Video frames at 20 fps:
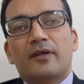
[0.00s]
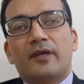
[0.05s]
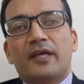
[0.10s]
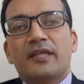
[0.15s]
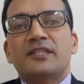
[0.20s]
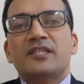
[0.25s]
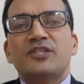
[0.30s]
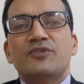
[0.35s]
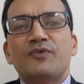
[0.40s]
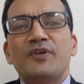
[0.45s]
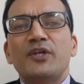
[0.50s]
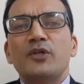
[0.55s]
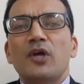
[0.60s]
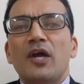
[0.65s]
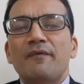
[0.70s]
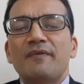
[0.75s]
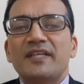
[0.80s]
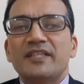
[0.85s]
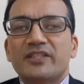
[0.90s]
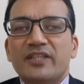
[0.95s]
In this video I
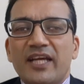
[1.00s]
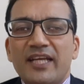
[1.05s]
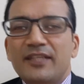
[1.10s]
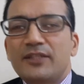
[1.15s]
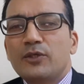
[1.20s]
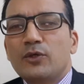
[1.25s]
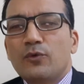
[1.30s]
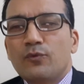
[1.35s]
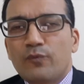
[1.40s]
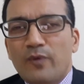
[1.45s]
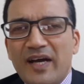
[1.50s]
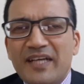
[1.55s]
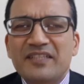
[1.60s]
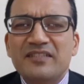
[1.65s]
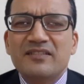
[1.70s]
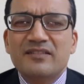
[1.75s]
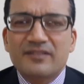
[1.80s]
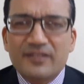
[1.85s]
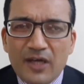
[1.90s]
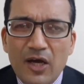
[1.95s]
will tell you what
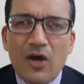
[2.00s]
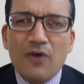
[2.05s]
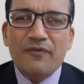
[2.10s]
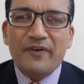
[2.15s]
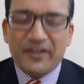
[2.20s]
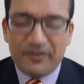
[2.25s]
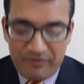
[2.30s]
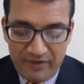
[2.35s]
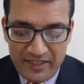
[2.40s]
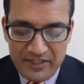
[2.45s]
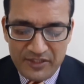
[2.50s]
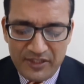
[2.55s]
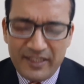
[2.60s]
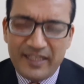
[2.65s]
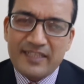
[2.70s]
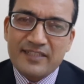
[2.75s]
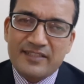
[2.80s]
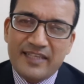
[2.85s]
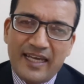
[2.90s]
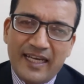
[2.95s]
is law of attraction,
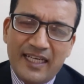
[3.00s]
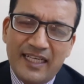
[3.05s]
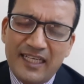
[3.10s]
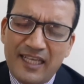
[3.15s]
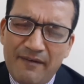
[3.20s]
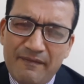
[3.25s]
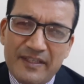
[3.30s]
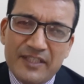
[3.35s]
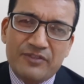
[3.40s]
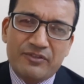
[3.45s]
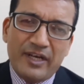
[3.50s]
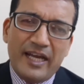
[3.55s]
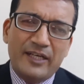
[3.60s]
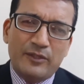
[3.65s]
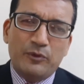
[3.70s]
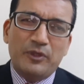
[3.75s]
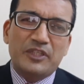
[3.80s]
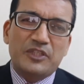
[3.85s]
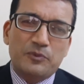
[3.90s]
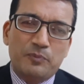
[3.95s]
and secondly I will try
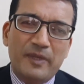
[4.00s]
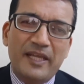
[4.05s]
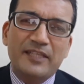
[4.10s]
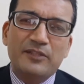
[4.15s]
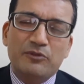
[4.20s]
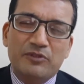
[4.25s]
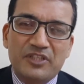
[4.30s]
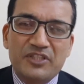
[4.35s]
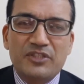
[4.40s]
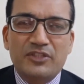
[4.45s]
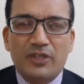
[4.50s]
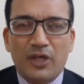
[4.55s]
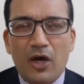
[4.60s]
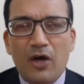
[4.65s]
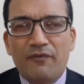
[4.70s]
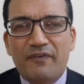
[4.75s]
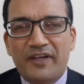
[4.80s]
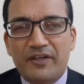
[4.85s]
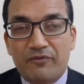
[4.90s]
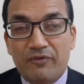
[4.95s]
to explain you this law
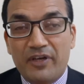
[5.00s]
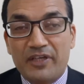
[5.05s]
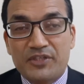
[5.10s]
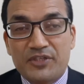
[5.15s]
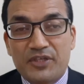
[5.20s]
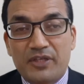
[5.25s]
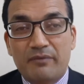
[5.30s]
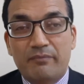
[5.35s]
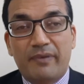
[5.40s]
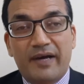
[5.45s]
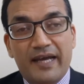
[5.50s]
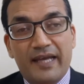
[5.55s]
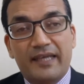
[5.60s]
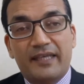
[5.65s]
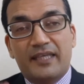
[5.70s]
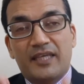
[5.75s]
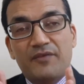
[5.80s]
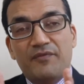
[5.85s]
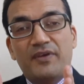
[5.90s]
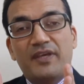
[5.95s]
of attraction by
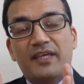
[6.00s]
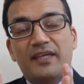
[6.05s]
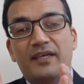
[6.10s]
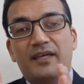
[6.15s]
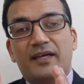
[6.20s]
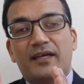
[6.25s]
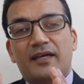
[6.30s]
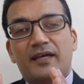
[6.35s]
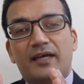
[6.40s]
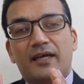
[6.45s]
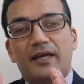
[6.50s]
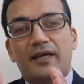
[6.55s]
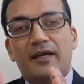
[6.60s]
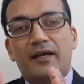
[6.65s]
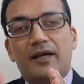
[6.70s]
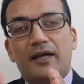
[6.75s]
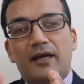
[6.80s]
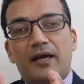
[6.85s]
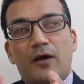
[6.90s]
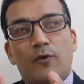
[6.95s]
giving
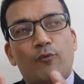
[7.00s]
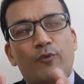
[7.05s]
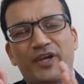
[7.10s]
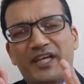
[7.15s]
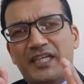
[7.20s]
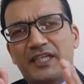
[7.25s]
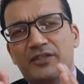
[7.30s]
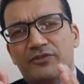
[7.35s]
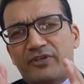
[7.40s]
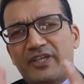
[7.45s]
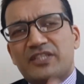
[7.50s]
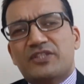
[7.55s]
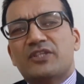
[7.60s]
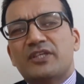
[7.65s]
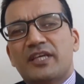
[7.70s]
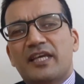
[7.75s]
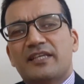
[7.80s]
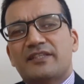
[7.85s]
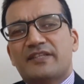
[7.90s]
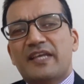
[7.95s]
a very interesting
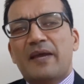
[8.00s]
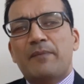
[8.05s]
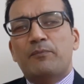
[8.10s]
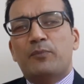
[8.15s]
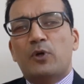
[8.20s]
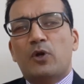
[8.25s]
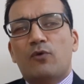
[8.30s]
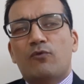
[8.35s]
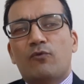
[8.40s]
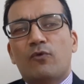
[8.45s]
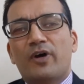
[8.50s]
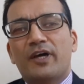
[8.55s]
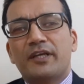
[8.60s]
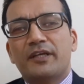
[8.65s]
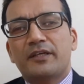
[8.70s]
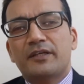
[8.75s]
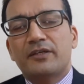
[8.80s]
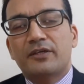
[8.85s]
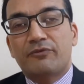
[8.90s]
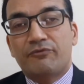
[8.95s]
example of
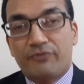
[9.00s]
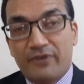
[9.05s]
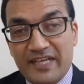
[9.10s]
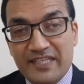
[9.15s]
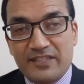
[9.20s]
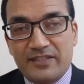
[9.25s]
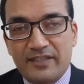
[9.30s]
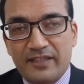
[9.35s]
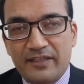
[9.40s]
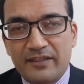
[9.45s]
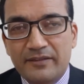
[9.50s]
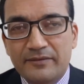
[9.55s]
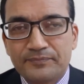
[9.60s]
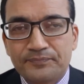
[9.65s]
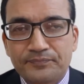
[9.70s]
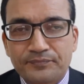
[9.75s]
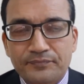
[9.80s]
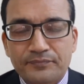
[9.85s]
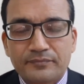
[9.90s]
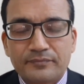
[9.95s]
one wrestler,
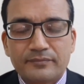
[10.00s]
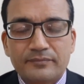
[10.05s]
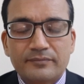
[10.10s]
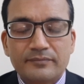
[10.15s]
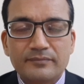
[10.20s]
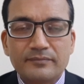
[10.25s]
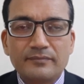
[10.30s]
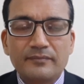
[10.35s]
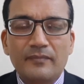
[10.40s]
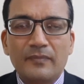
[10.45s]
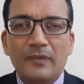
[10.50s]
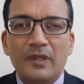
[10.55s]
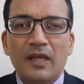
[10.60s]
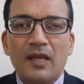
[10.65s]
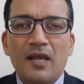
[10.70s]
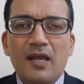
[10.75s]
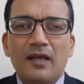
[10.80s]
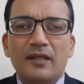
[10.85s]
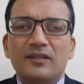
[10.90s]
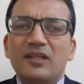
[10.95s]

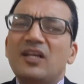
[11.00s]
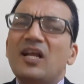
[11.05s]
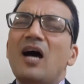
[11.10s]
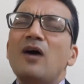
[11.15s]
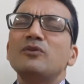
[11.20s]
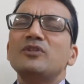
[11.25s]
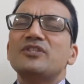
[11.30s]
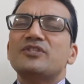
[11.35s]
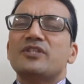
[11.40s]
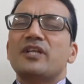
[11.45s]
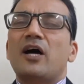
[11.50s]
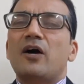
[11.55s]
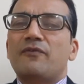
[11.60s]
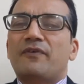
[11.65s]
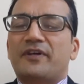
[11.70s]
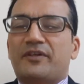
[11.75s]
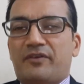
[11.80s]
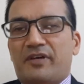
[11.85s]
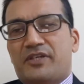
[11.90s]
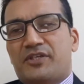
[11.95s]
that how this law of
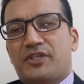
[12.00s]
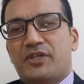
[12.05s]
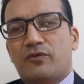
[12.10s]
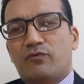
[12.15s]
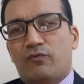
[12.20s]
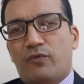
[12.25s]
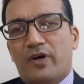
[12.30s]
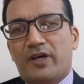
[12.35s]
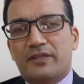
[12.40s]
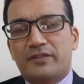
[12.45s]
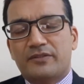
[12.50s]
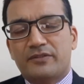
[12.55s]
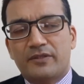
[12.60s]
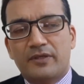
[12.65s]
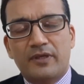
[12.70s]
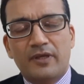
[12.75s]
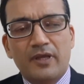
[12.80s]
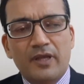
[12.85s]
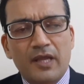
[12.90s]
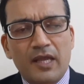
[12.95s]
attraction works.
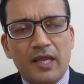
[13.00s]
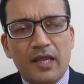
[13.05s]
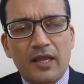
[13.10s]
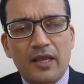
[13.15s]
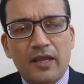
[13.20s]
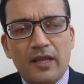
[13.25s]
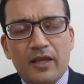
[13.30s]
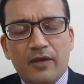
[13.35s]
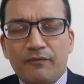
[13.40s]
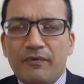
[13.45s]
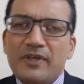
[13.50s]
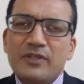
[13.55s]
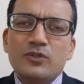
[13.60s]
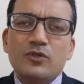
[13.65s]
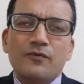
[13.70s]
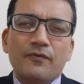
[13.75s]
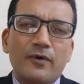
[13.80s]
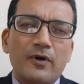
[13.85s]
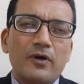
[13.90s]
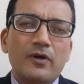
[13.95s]
First
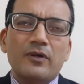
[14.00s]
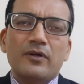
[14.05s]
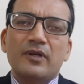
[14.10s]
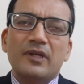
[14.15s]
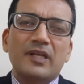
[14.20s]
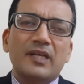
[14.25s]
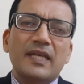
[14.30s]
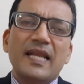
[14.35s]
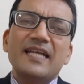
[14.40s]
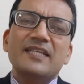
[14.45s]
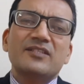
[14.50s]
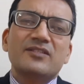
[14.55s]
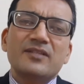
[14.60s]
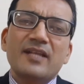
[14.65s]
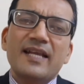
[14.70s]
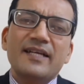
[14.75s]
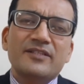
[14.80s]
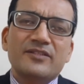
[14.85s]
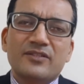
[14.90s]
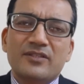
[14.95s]
of all,
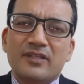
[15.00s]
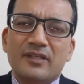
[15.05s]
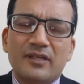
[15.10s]
let